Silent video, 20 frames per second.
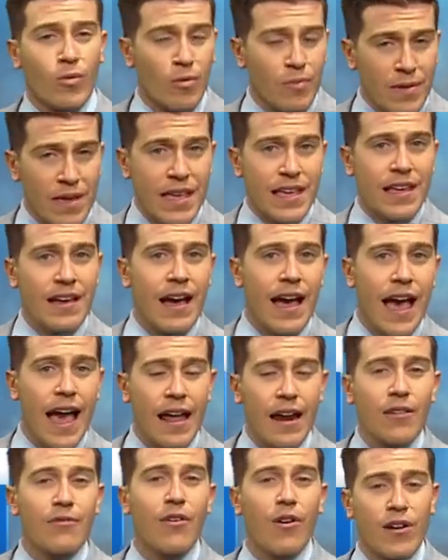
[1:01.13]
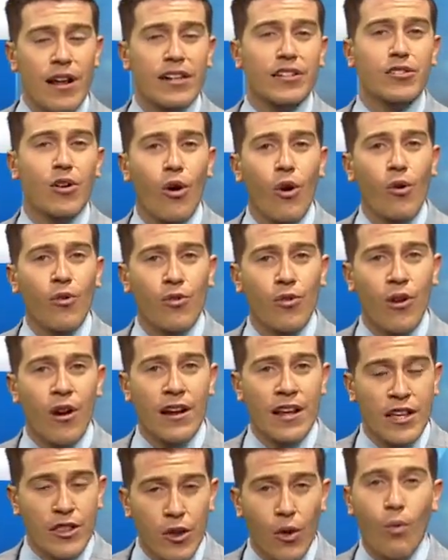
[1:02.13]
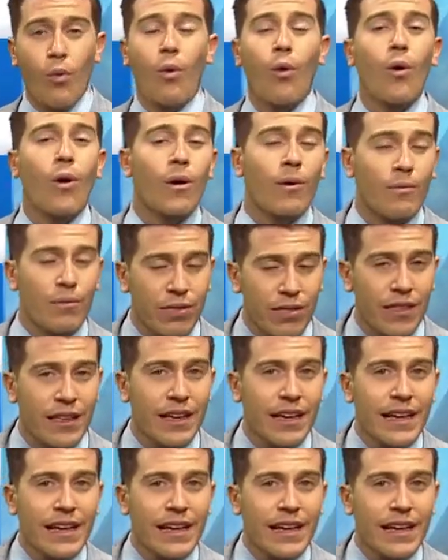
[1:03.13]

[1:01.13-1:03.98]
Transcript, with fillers: Will be ahead of our next cold front in the warmth,